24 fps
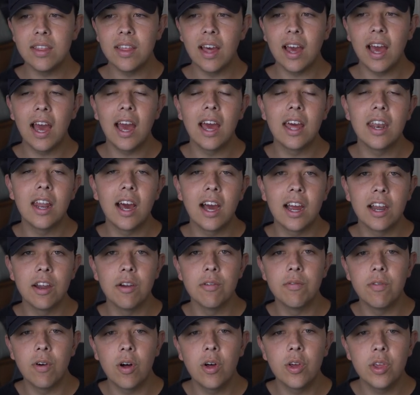that had
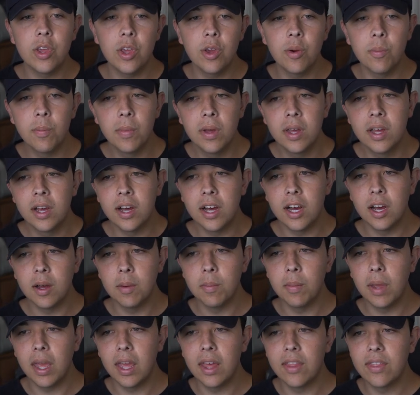higher volume
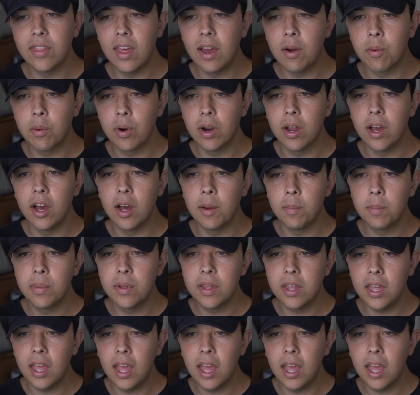and that were up.